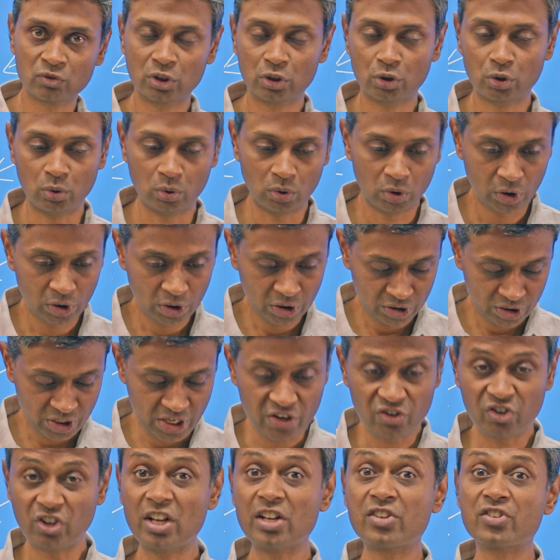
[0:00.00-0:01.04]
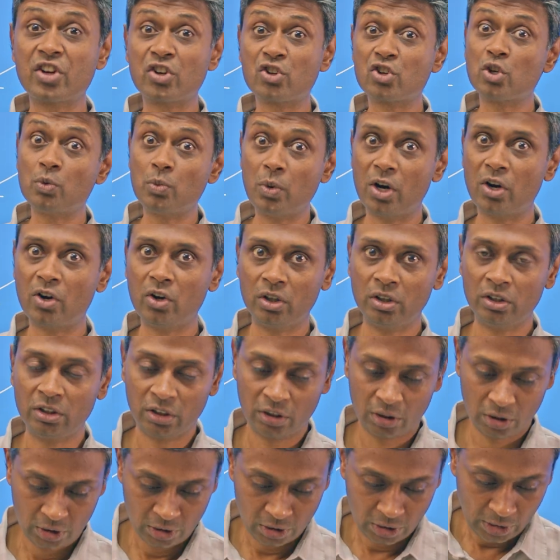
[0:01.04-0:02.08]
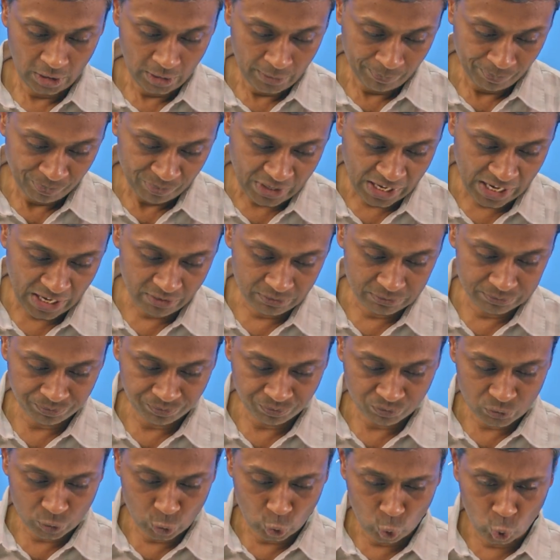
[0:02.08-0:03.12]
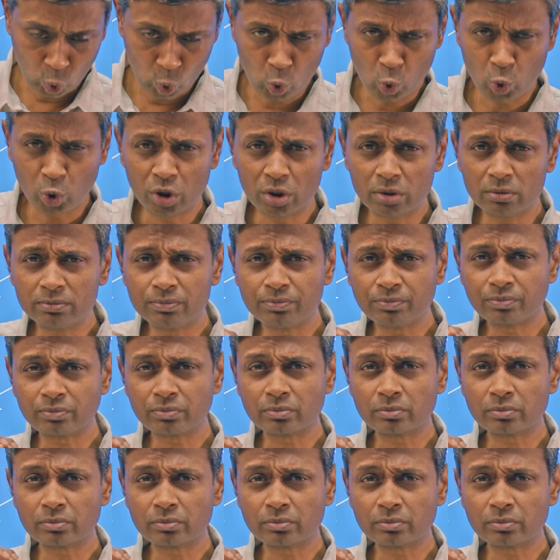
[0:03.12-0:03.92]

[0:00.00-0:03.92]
So three skill sets to work on. Have good